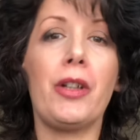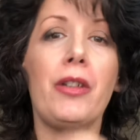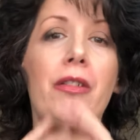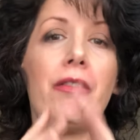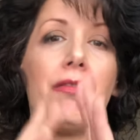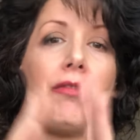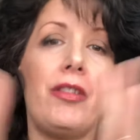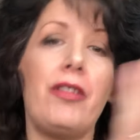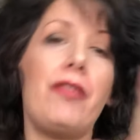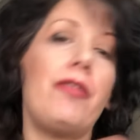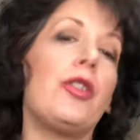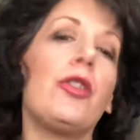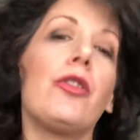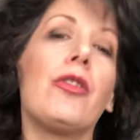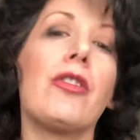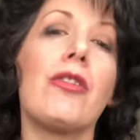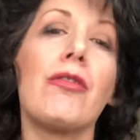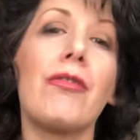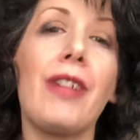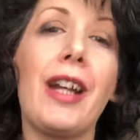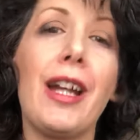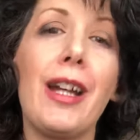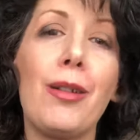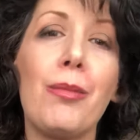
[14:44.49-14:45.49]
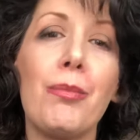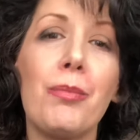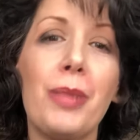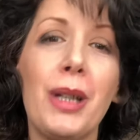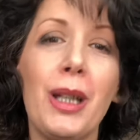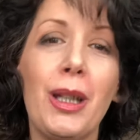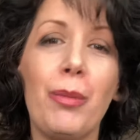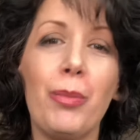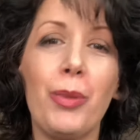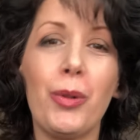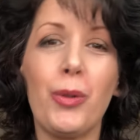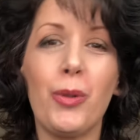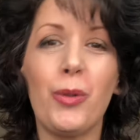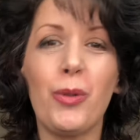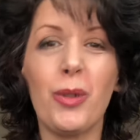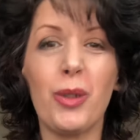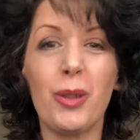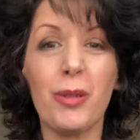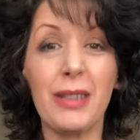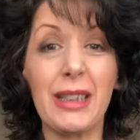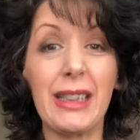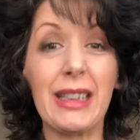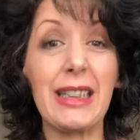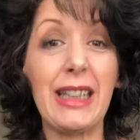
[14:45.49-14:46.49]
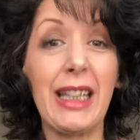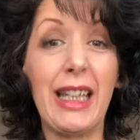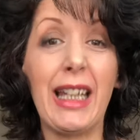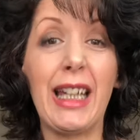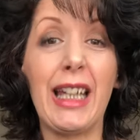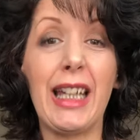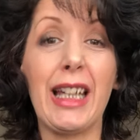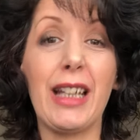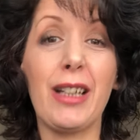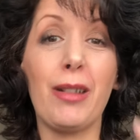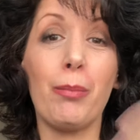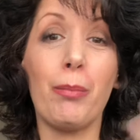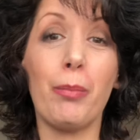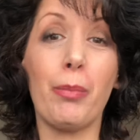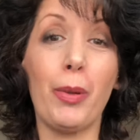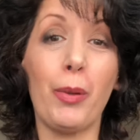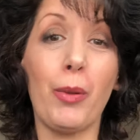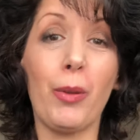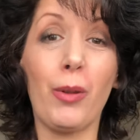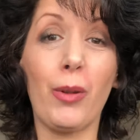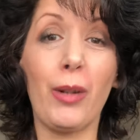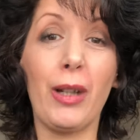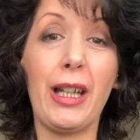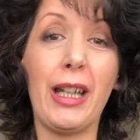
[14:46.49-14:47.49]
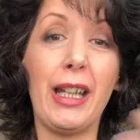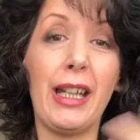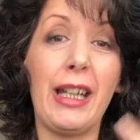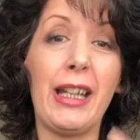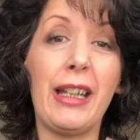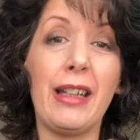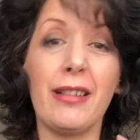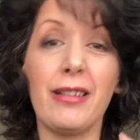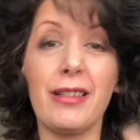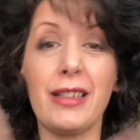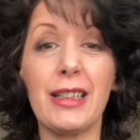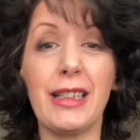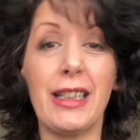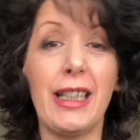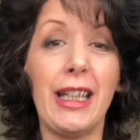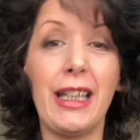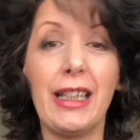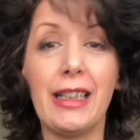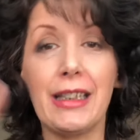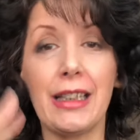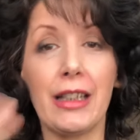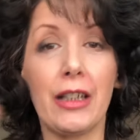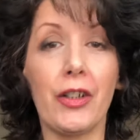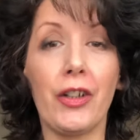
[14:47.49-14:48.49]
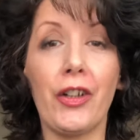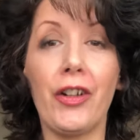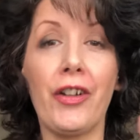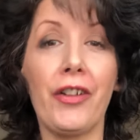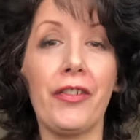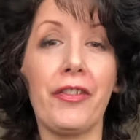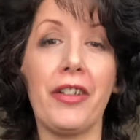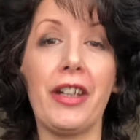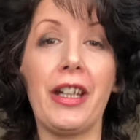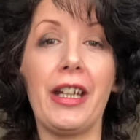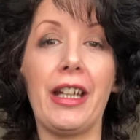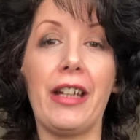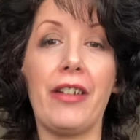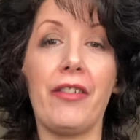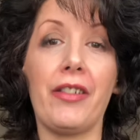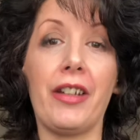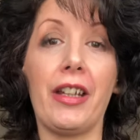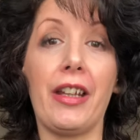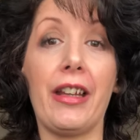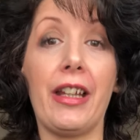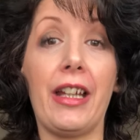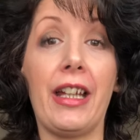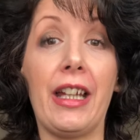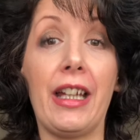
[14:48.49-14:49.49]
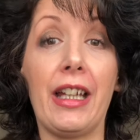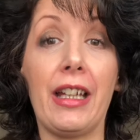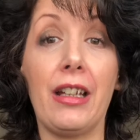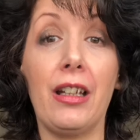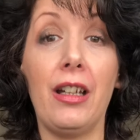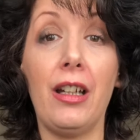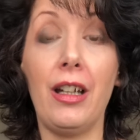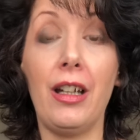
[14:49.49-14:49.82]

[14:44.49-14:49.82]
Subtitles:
Even if you're around people who are sick and poorly and sneezing and coughing and everything,